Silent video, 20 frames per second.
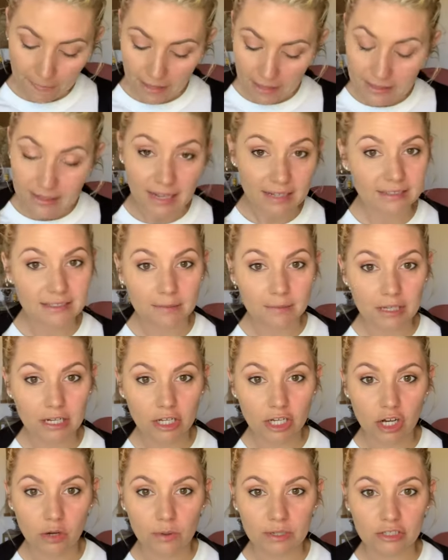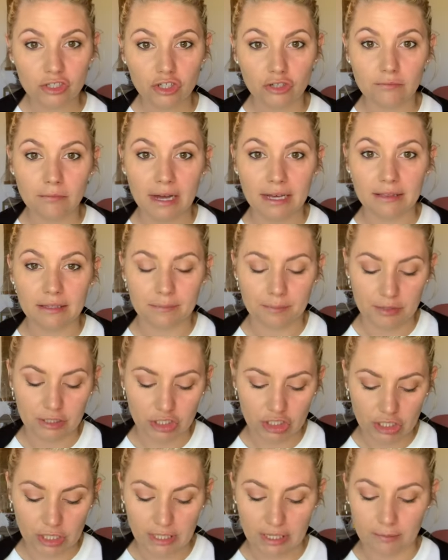Next, I'm going to go into my lip and
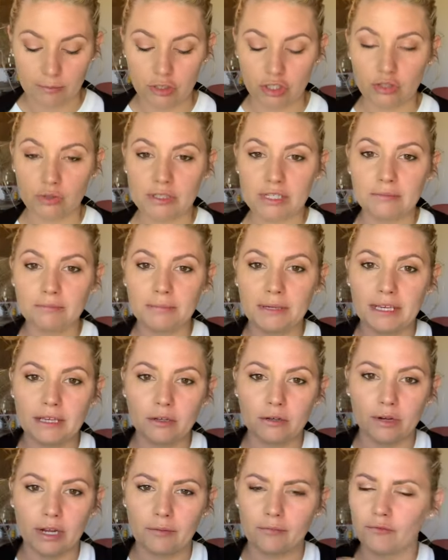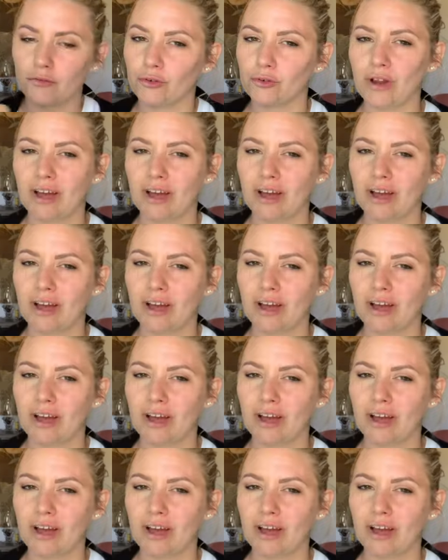cheek. I'm using pink grapefruit.